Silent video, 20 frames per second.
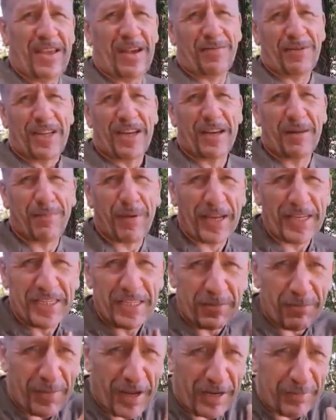Now I'm kind of
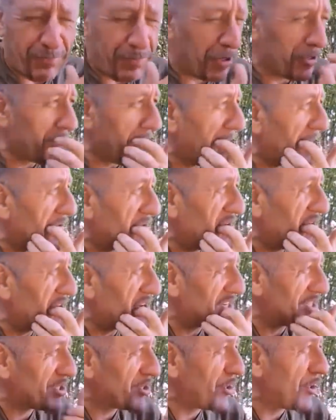basing my bug out
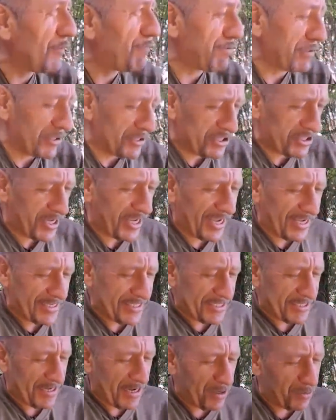surplus
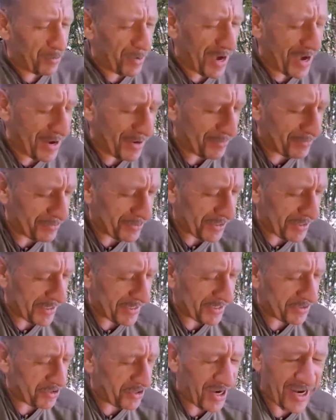kit around
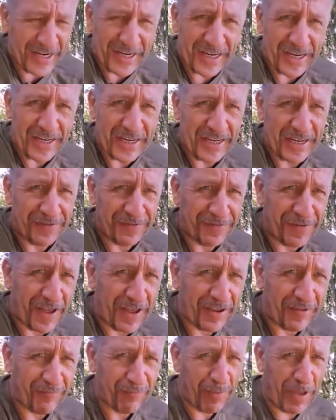
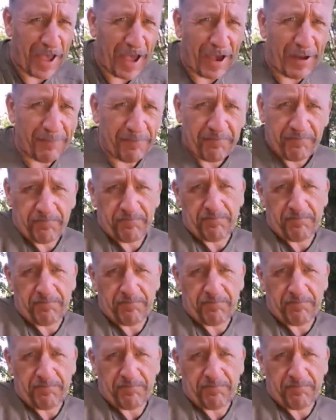95 pat.